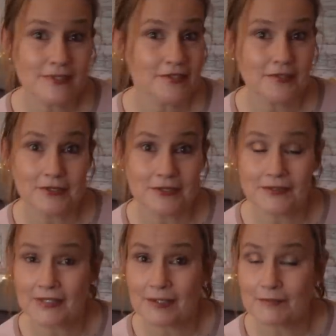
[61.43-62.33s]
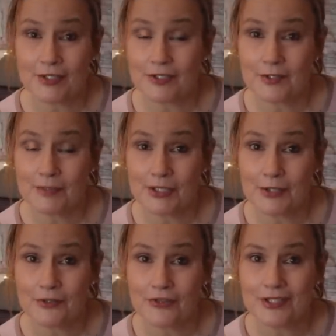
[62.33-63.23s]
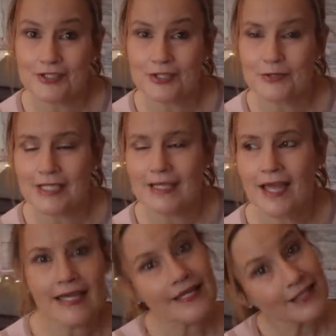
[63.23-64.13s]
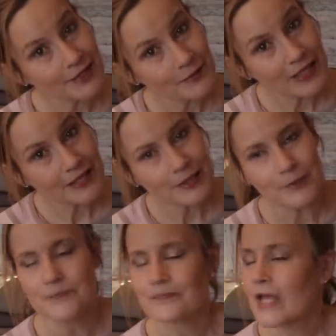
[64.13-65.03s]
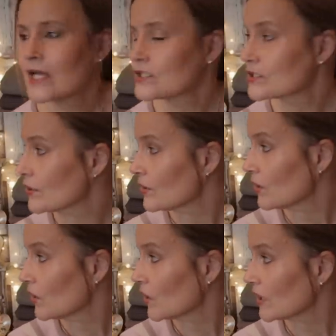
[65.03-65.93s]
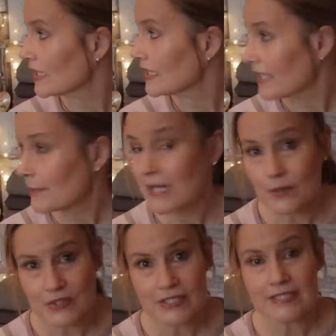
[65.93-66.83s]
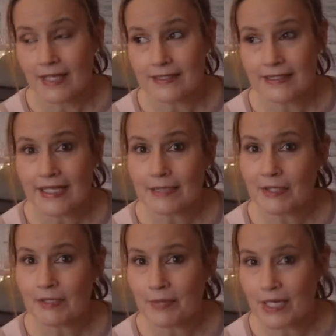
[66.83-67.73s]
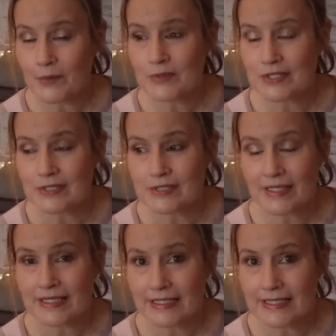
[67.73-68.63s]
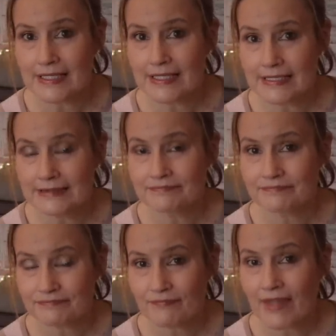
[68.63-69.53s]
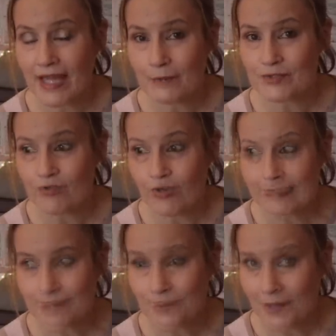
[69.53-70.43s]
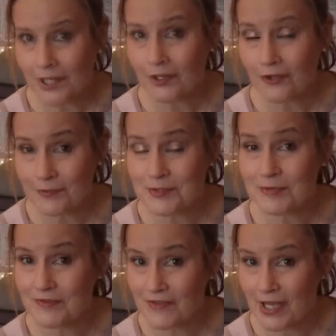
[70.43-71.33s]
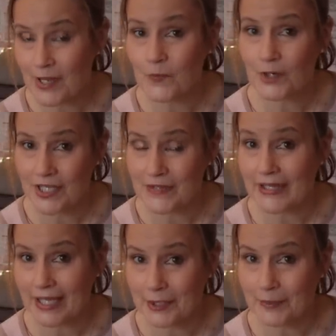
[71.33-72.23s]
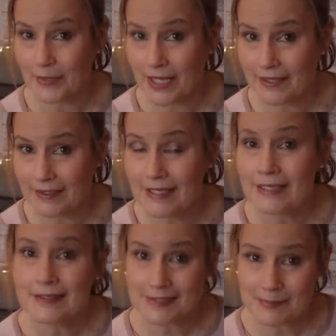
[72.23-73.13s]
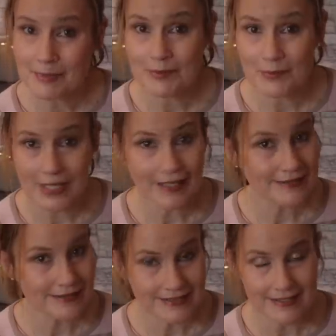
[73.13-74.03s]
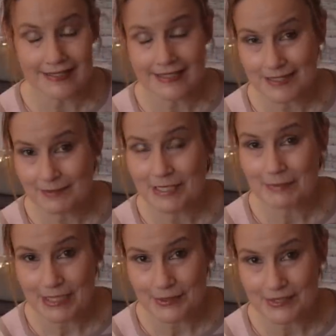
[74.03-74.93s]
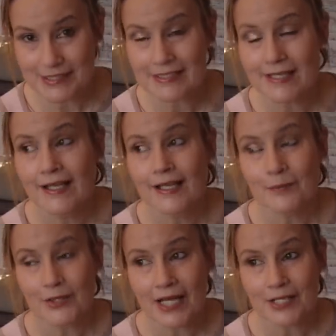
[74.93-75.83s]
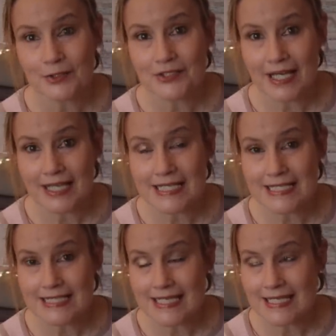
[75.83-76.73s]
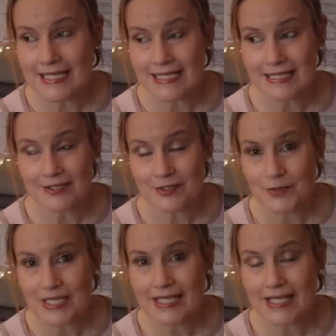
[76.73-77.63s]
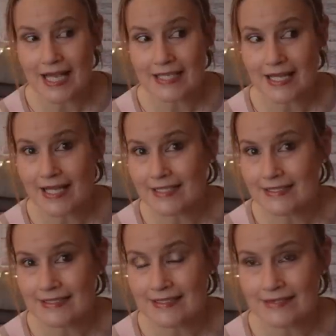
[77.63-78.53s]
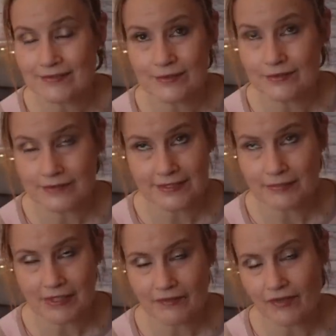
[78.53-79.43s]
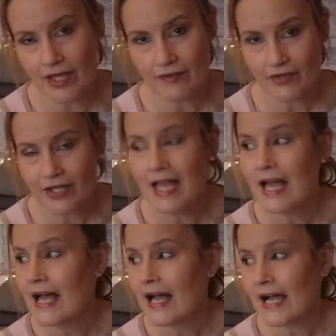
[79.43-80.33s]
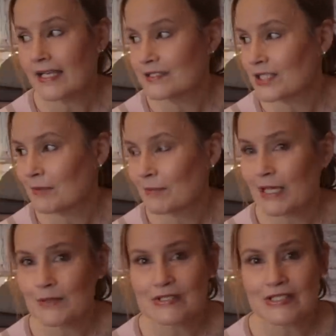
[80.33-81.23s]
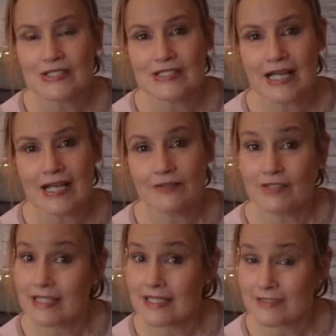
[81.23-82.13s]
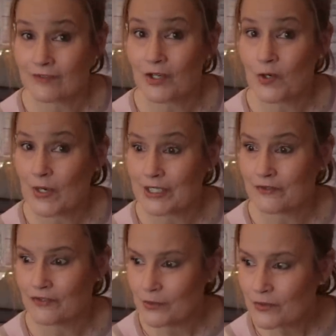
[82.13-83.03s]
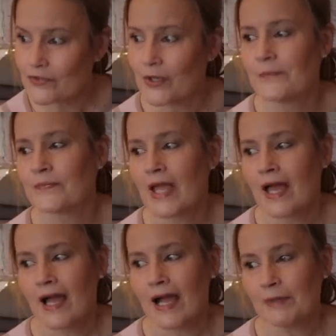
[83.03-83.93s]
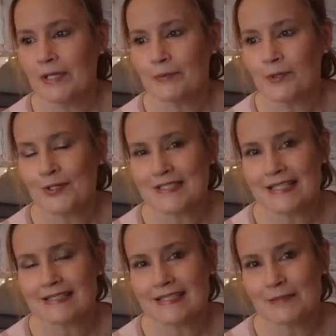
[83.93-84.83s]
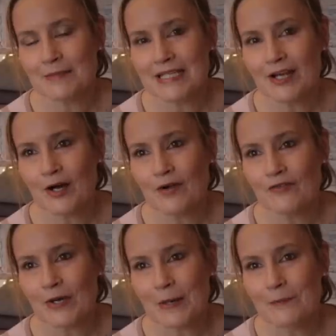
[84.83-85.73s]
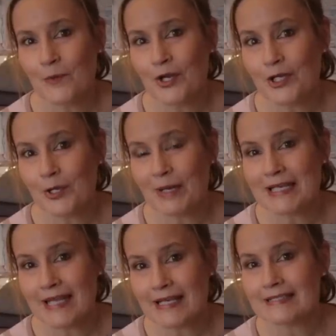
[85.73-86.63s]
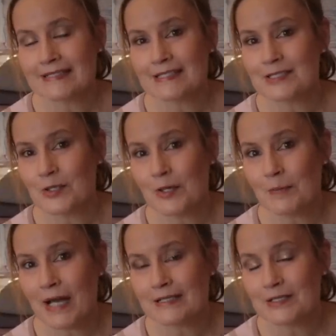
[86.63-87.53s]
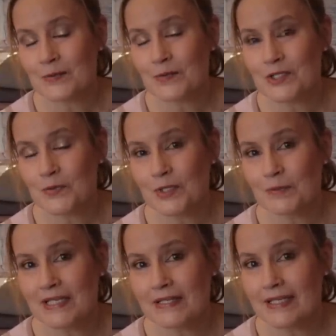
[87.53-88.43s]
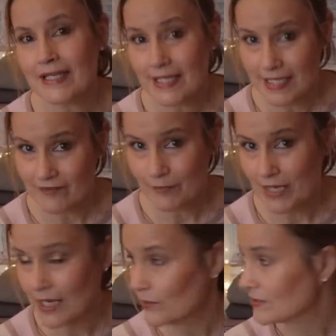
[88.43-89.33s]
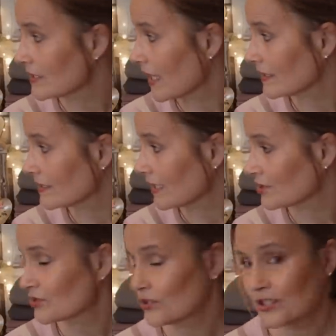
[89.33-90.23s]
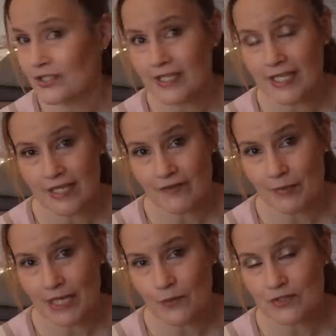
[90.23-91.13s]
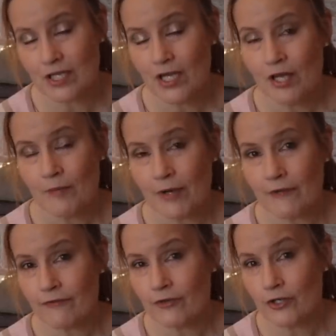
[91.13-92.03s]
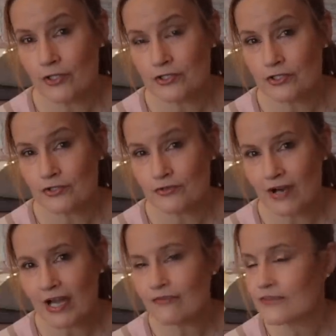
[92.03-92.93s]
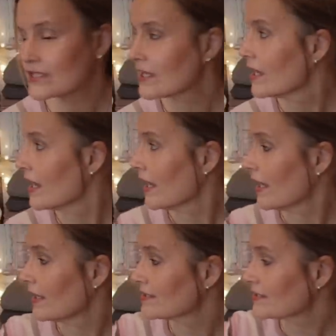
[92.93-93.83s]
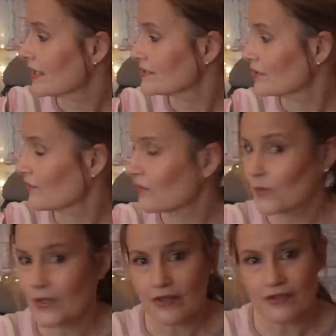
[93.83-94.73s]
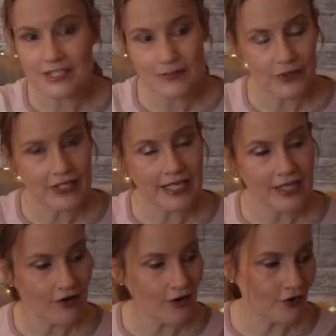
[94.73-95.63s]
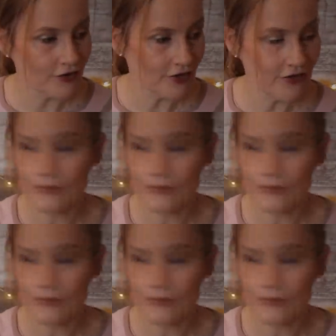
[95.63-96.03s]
so that can only be a good thing, surely. Yeah, and welcome. So yeah, blouses. I didn't think I had many blouses. Clearly I was wrong. Quite a lot of them, to be fair, were in the ironing pile, so that's probably why I didn't think I had many blouses. But I had a good ironing day the other week and ironed, seemed like forever, ironed all my blouses, and I realised I've got quite a few of them. I'm in the process at the minute of working on my next sewing pattern, which will be the Ava blouse, and I'll show you the Ava blouse, my first draft, starting off with this one here on the